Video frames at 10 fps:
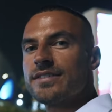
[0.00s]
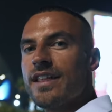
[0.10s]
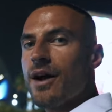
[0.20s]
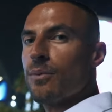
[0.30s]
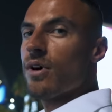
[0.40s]

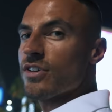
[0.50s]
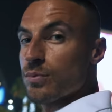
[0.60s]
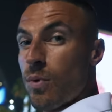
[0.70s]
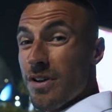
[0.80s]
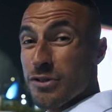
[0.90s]
that was.
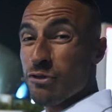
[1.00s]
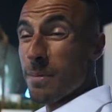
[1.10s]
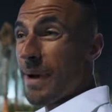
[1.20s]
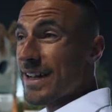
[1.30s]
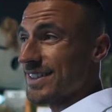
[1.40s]
What a
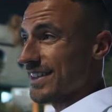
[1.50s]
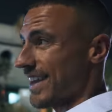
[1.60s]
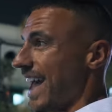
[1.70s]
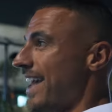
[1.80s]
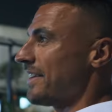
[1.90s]
dramatic
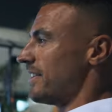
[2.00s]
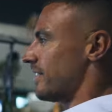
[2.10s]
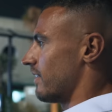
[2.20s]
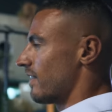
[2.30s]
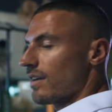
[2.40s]
end.
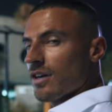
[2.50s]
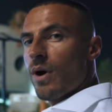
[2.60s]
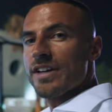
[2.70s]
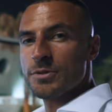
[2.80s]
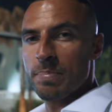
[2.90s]

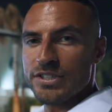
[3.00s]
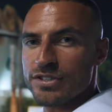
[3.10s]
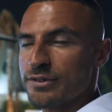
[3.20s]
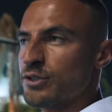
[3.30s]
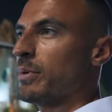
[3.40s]
Quite
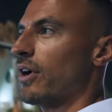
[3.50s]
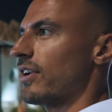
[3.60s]
speechless, to be